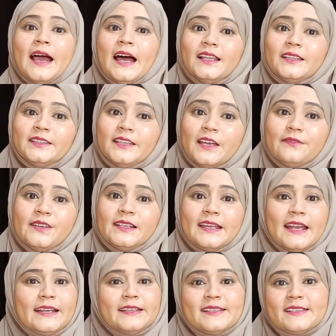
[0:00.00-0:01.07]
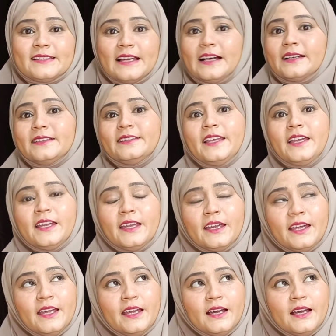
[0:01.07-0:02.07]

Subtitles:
and they will get stuck. They